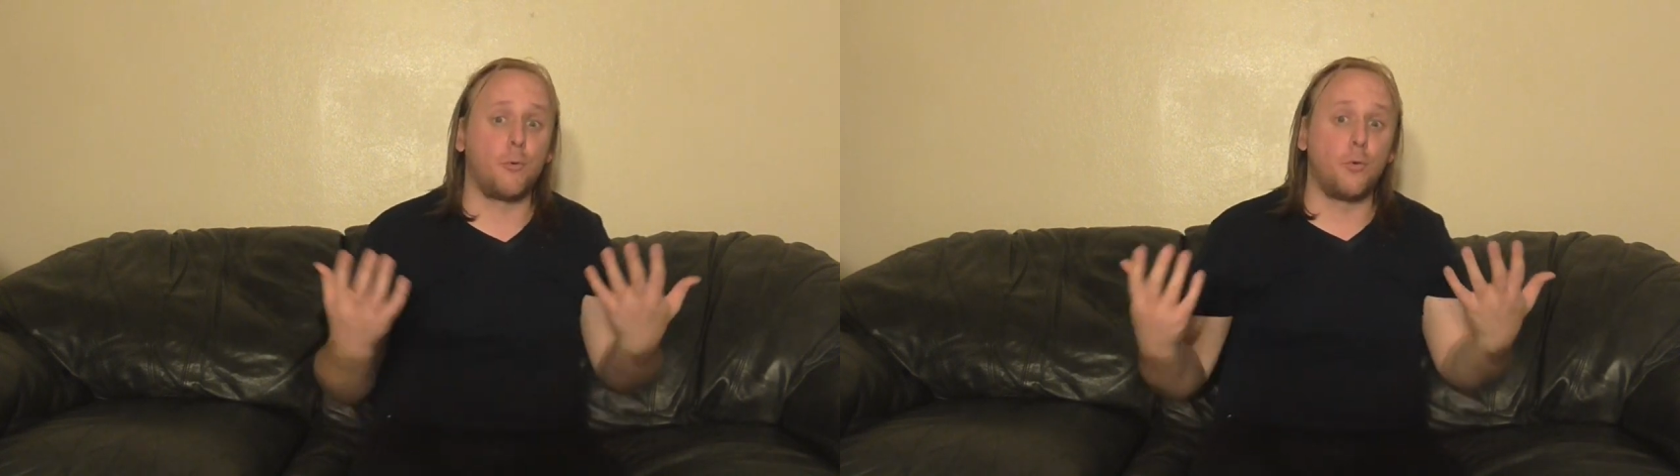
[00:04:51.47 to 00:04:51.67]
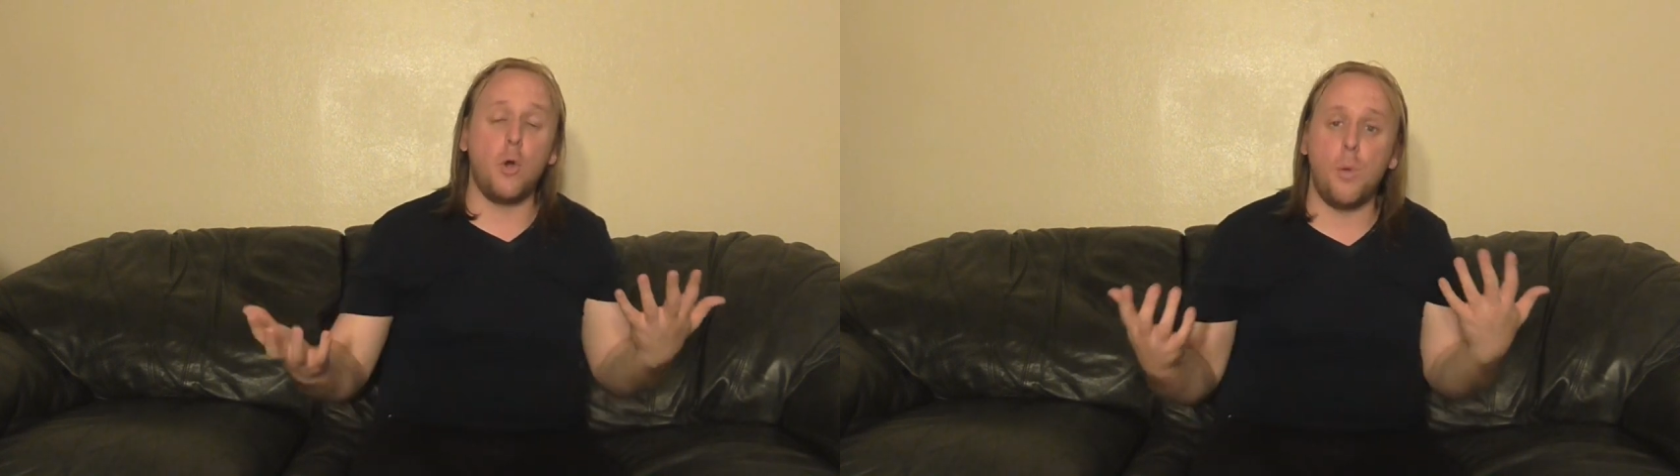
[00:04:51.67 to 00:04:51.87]

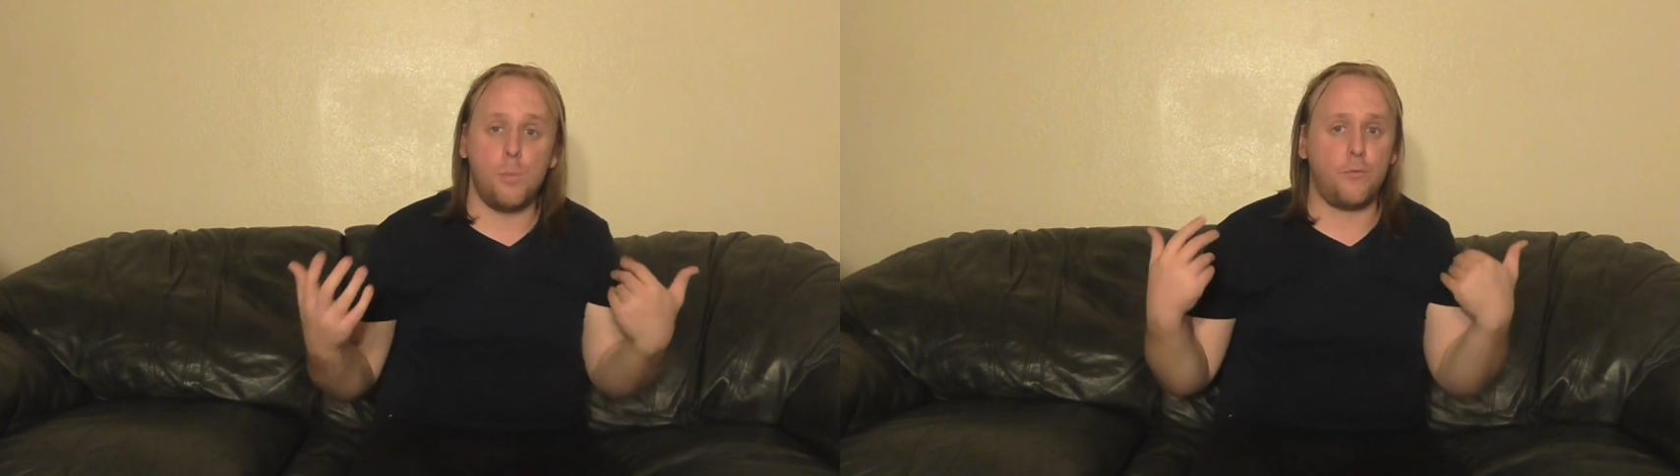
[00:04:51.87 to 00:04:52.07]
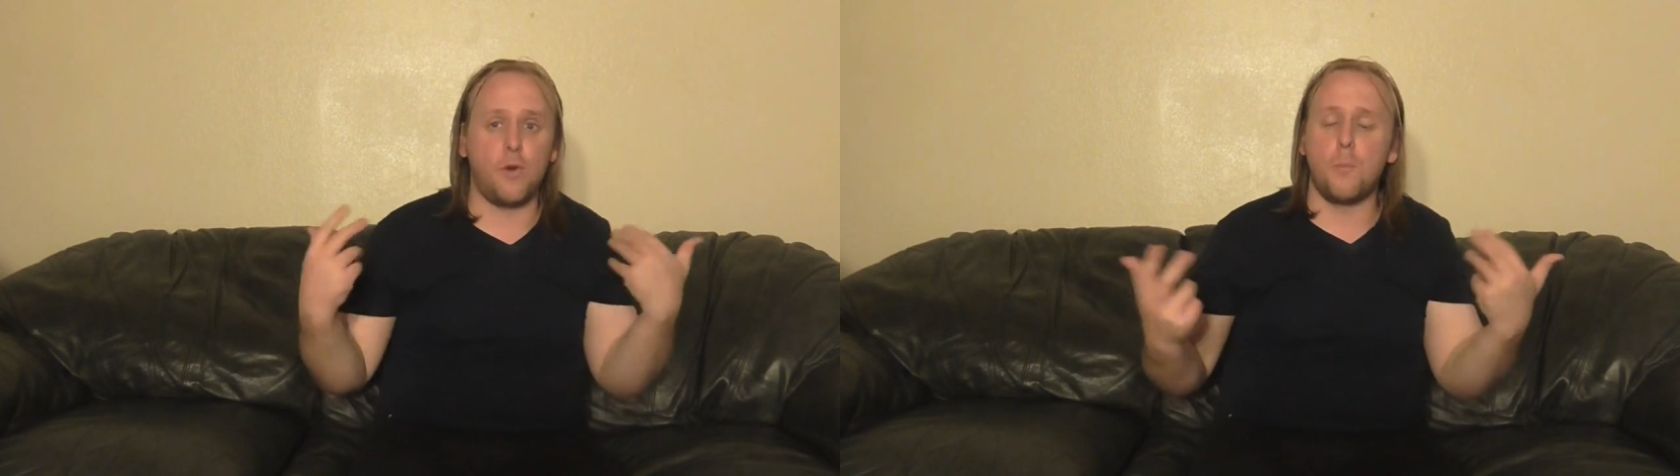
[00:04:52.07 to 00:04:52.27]

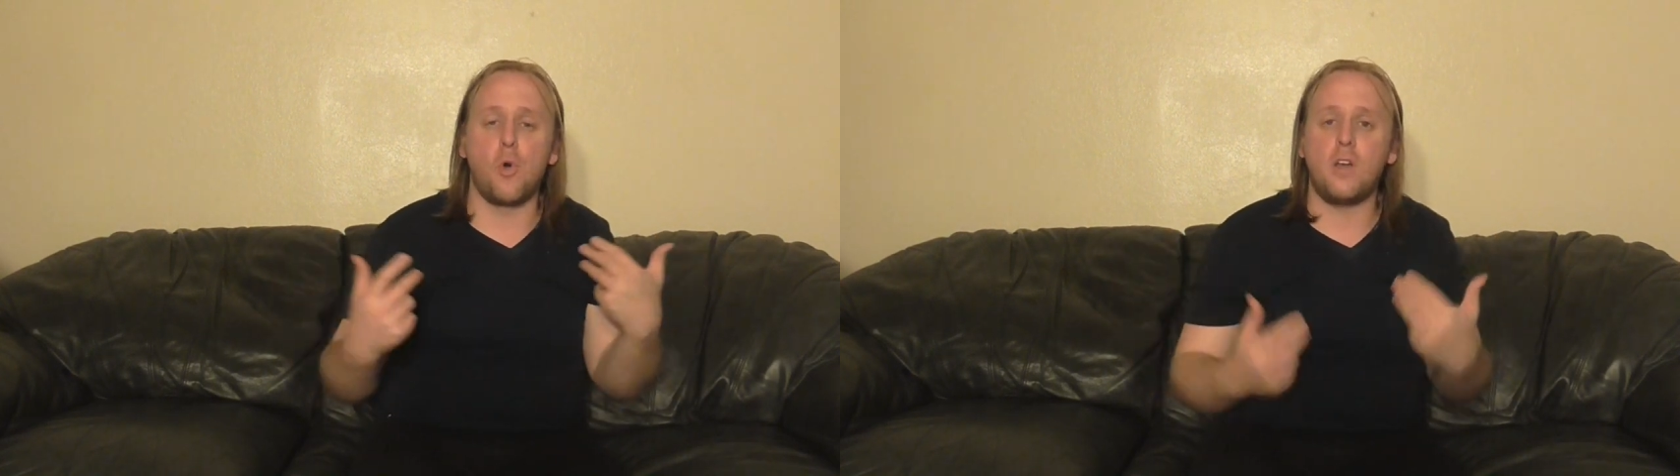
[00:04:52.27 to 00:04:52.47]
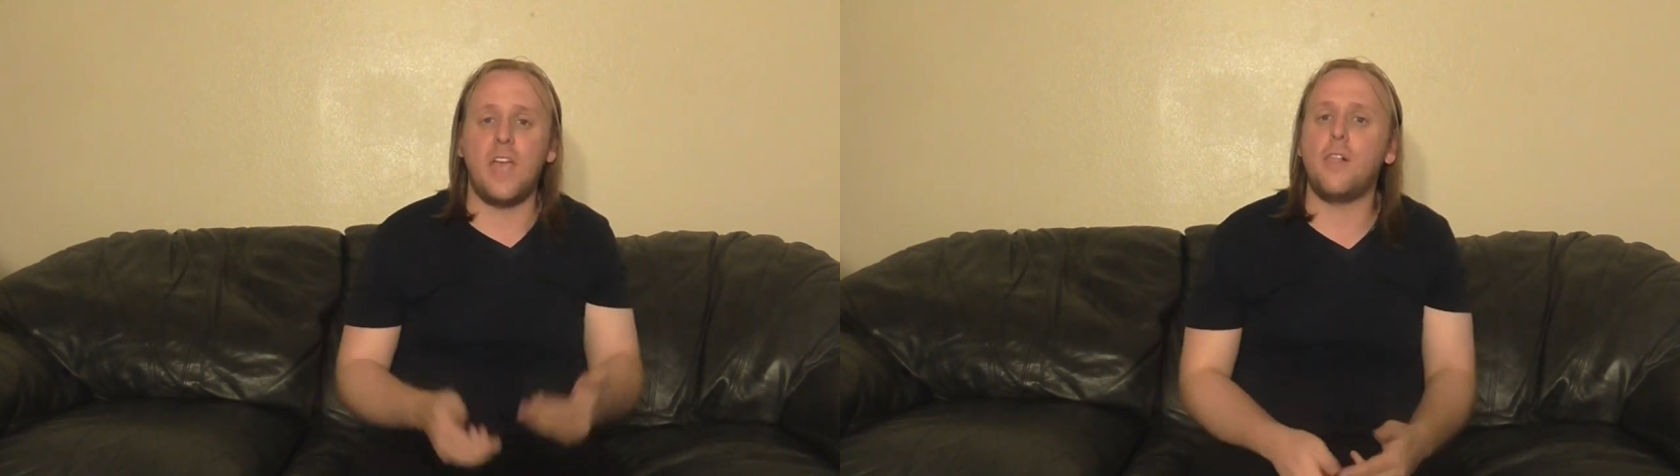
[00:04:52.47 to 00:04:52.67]
room for
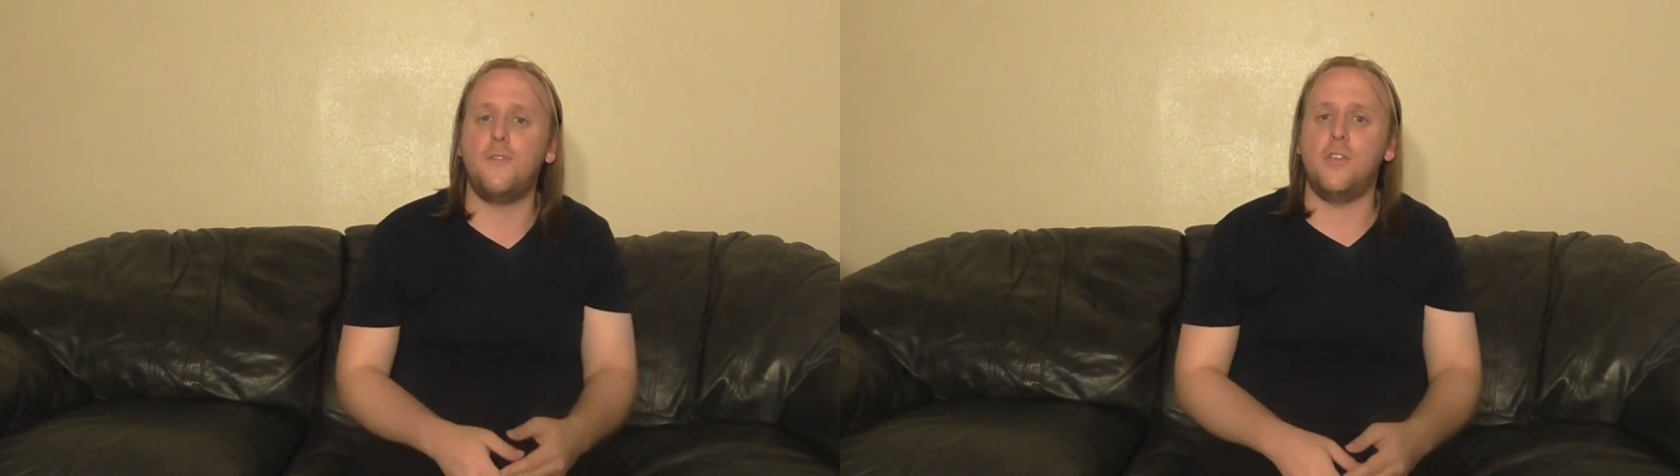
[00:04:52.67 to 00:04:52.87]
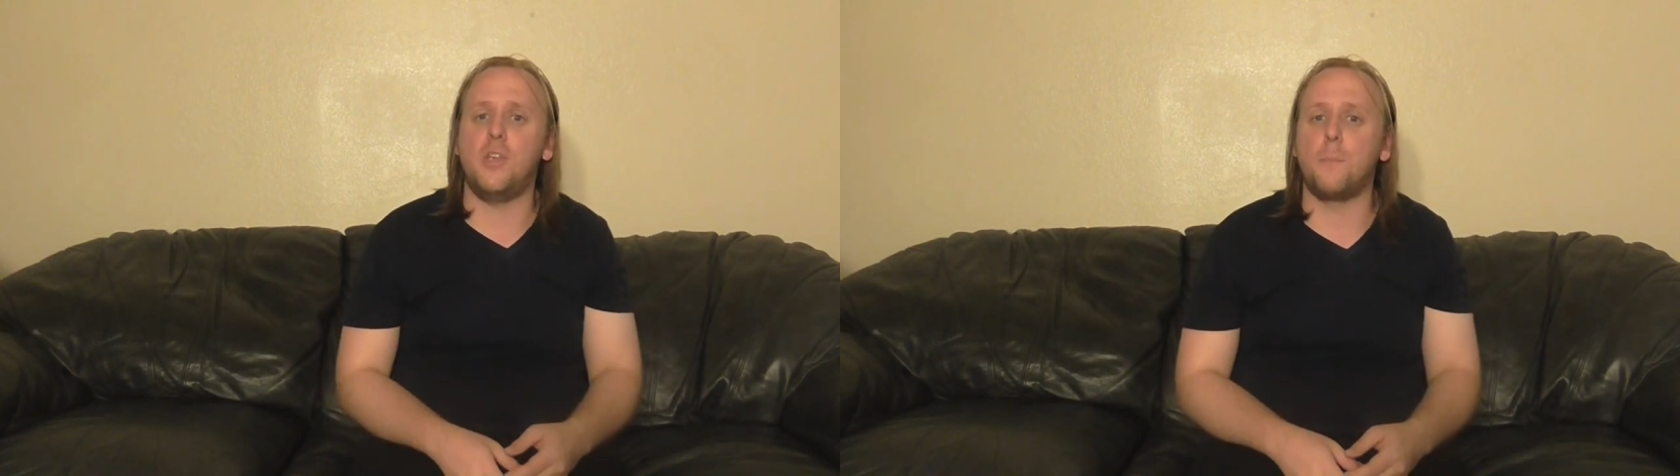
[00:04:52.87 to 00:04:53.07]
more
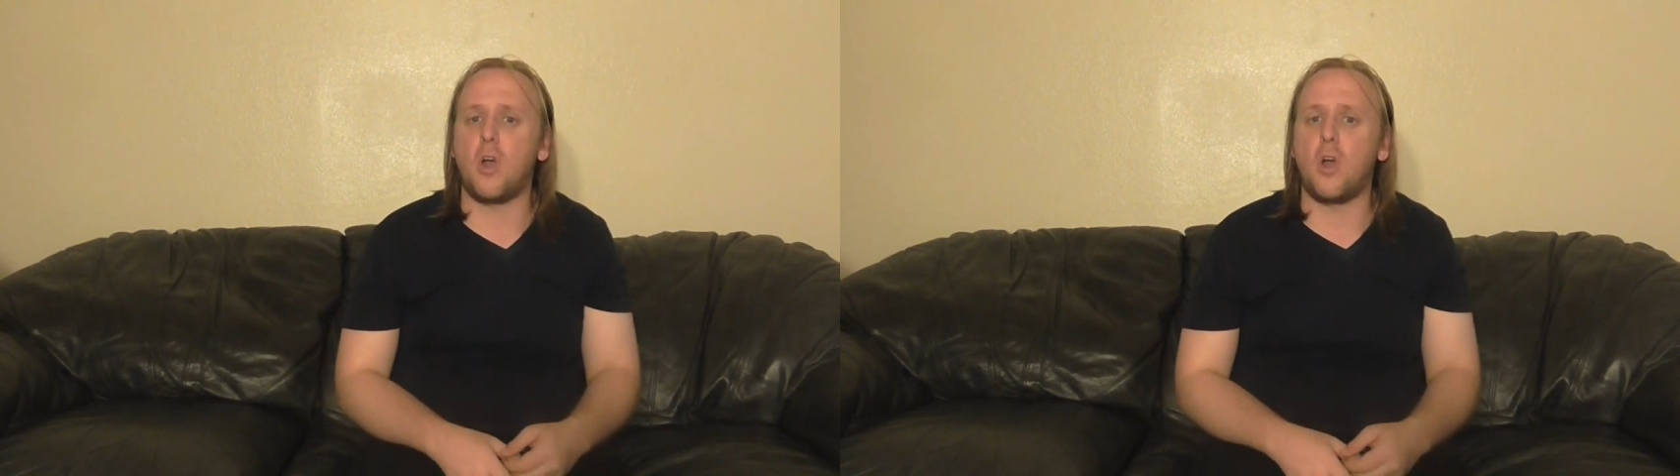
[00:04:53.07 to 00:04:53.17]
television